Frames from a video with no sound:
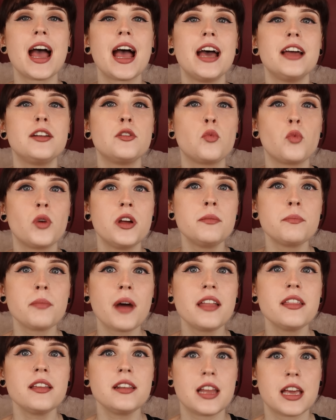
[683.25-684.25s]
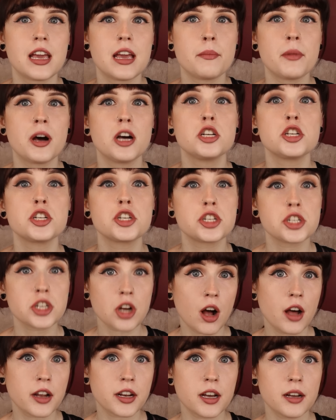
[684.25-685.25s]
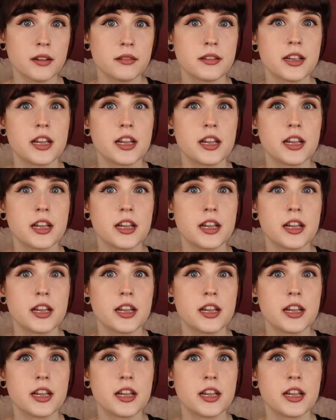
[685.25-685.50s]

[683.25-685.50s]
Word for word: and went by the name Shauna,